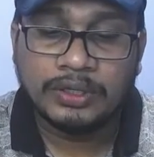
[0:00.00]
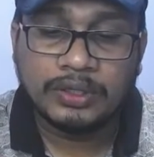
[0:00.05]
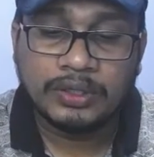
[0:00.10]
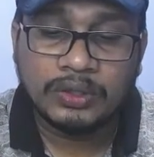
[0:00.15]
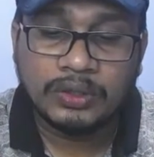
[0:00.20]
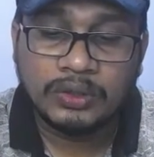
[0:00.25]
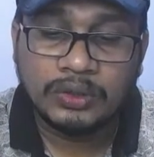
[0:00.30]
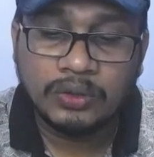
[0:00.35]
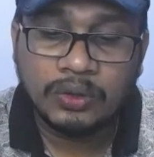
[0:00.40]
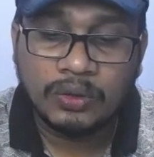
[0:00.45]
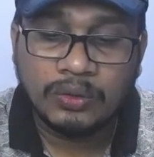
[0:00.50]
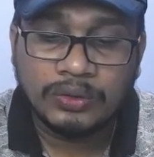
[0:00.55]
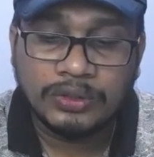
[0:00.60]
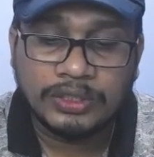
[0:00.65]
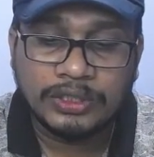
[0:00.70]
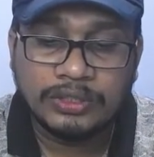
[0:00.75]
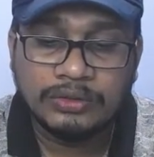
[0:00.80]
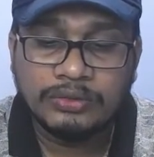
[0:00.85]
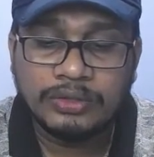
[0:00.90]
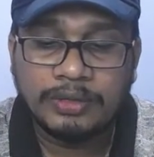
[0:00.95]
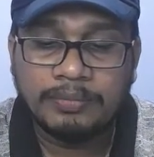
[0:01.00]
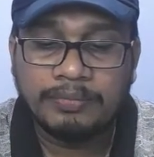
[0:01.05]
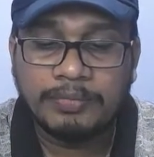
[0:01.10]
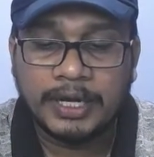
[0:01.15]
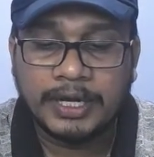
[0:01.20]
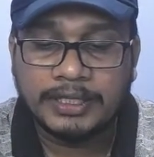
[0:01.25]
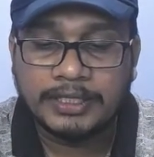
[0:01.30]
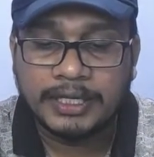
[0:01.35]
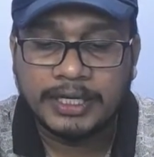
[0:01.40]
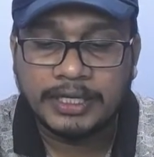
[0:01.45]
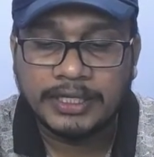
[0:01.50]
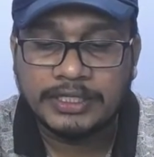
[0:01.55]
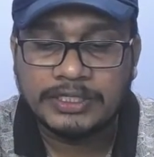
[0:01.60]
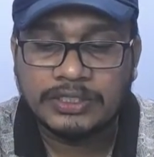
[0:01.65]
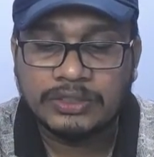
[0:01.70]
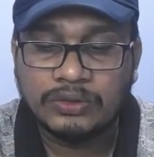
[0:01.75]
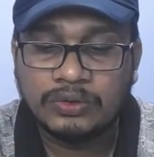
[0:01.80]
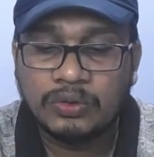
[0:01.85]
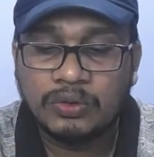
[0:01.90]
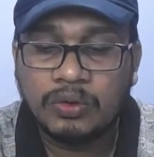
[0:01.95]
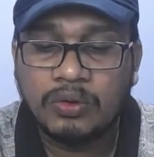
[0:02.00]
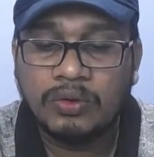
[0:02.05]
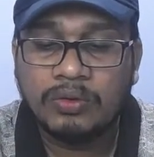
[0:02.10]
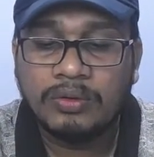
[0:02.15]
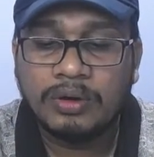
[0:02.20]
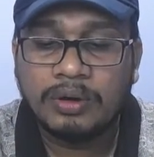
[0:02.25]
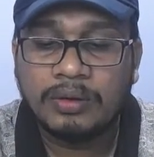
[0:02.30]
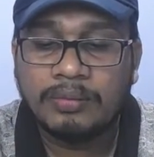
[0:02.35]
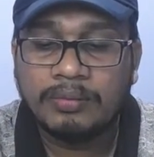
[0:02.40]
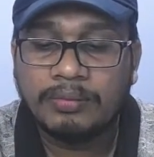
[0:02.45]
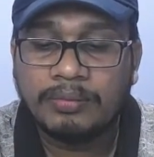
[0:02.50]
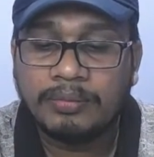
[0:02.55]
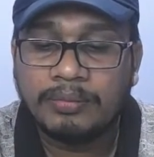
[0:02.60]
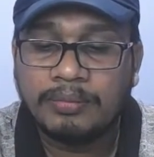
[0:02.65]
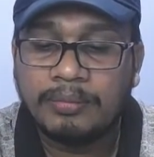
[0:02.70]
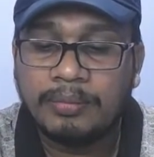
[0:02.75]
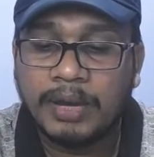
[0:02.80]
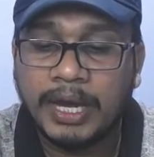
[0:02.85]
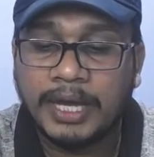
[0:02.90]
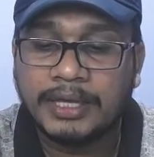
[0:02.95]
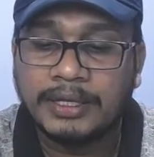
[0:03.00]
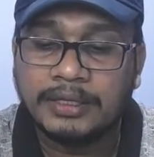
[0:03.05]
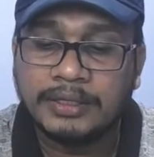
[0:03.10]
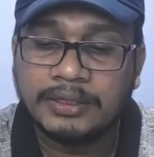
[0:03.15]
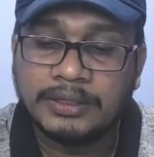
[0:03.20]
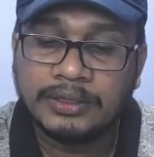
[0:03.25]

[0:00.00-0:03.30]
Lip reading: No, you replied, that is no by,